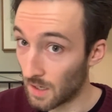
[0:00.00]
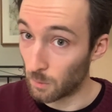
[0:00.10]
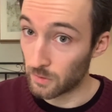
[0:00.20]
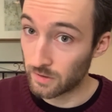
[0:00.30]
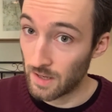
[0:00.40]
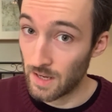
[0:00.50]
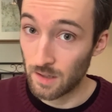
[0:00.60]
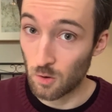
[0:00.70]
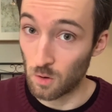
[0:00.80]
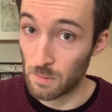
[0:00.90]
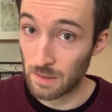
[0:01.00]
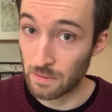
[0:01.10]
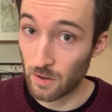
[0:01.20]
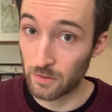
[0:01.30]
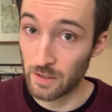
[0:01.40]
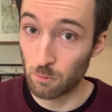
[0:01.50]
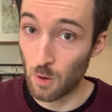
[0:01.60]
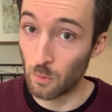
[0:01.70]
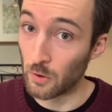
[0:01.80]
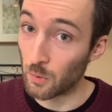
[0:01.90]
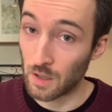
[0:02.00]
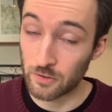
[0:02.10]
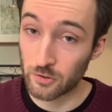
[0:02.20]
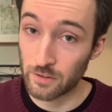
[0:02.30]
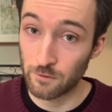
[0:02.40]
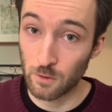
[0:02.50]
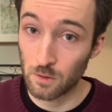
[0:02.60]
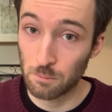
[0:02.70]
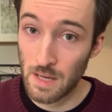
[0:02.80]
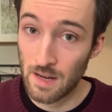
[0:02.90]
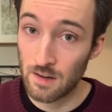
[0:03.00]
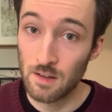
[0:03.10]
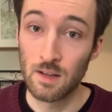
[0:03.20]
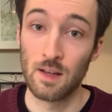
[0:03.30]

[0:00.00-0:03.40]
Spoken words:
I will say Cormac McCarthy wrote No Country for Old Men,